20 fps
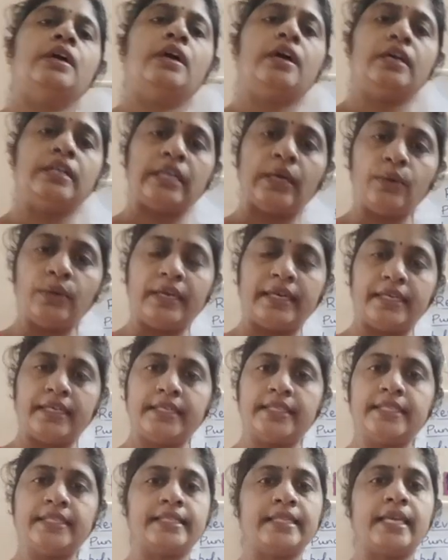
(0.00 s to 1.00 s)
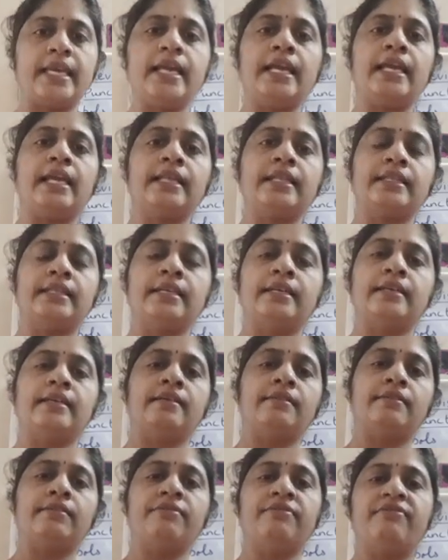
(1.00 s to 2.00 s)
Now let us see
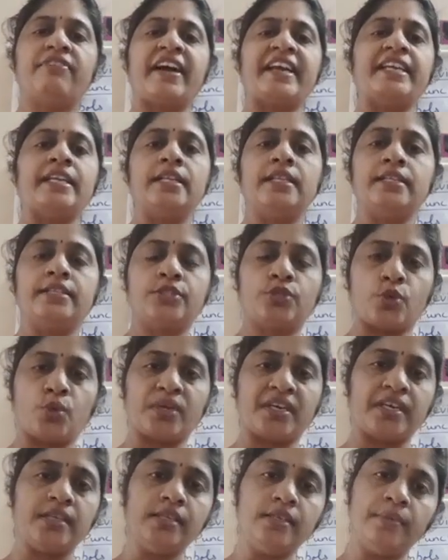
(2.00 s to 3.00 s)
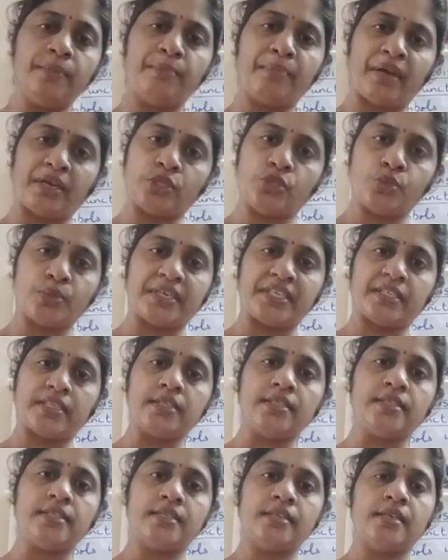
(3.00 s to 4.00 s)
the final token,
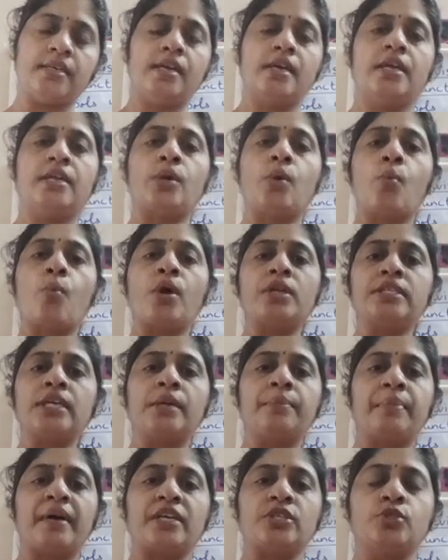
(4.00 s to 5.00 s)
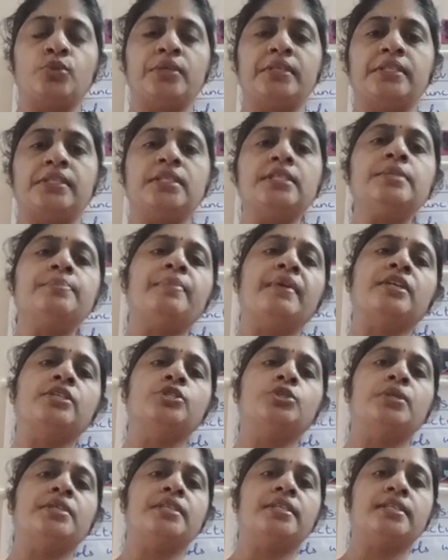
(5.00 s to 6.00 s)
punctuators. Now what are punctuators?
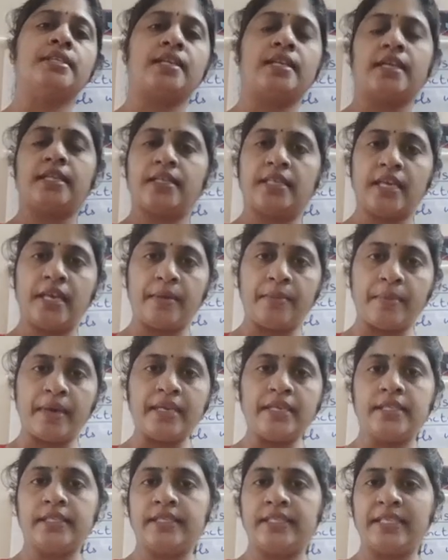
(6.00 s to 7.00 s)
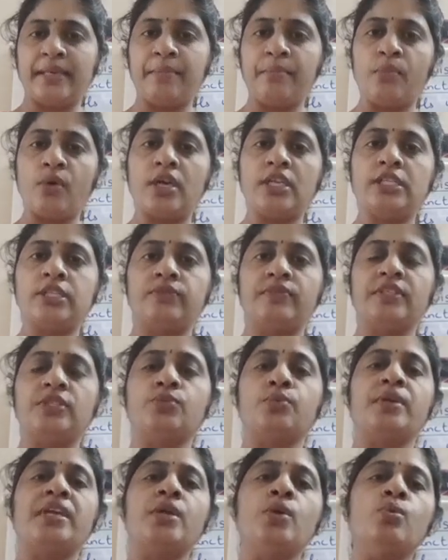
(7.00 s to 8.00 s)
Punctuators are nothing but symbols which
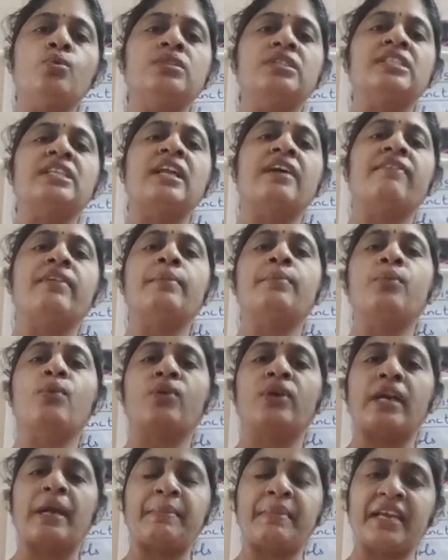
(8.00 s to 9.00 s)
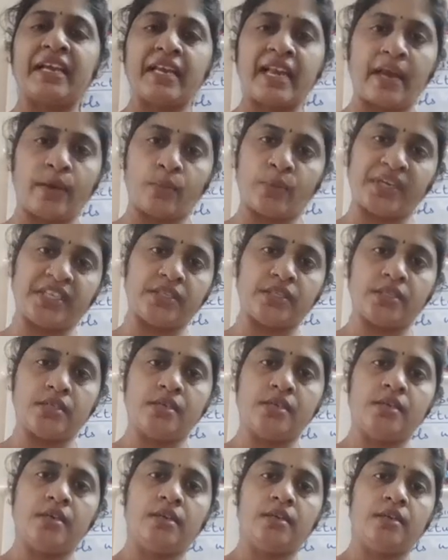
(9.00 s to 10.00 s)
we use in our programming language.
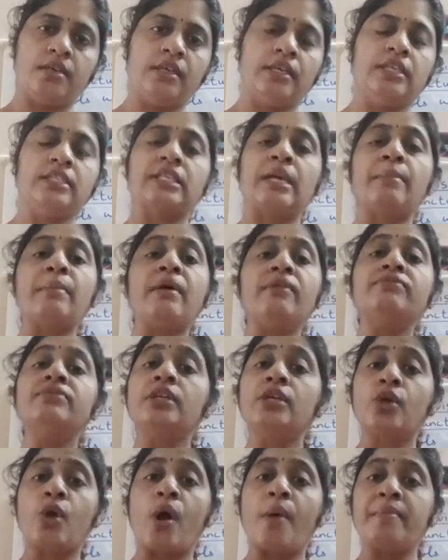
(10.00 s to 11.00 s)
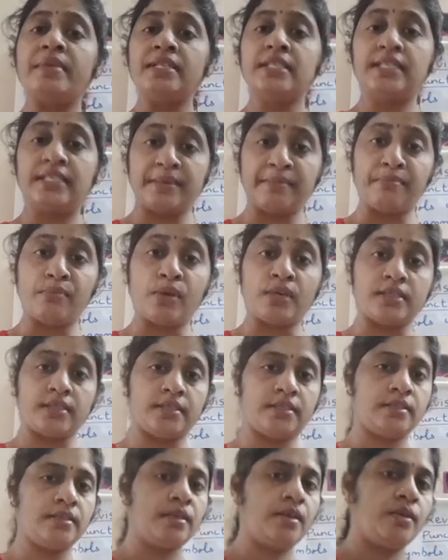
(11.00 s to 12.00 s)
Some of the common
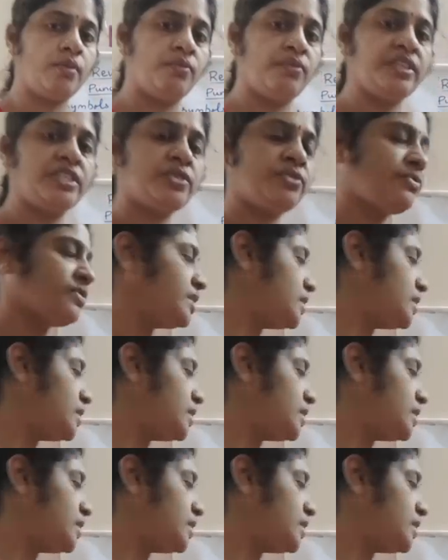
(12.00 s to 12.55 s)
symbols which we